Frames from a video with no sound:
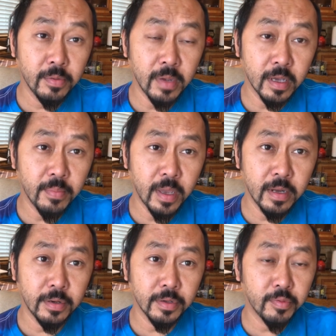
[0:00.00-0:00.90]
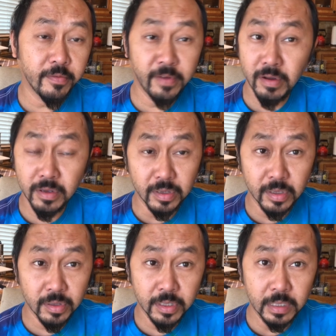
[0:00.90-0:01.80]
competitors were very good
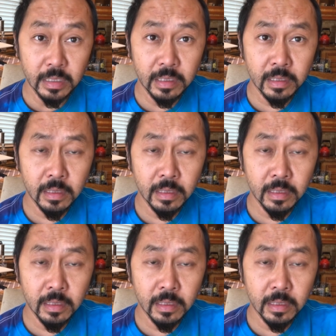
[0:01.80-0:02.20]
surgeons,